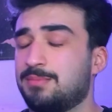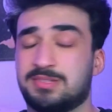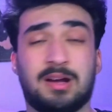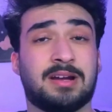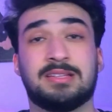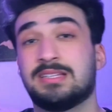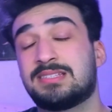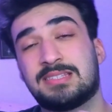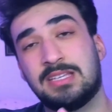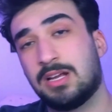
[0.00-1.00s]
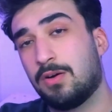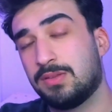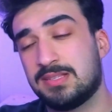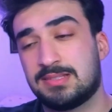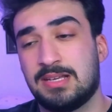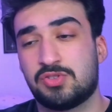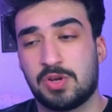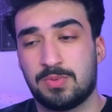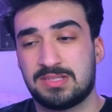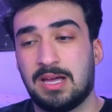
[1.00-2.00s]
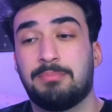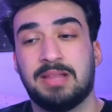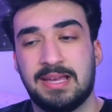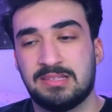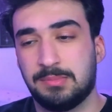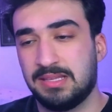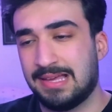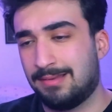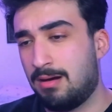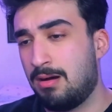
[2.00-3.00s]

I'm sorry, this, you know, this intro was not planned to be that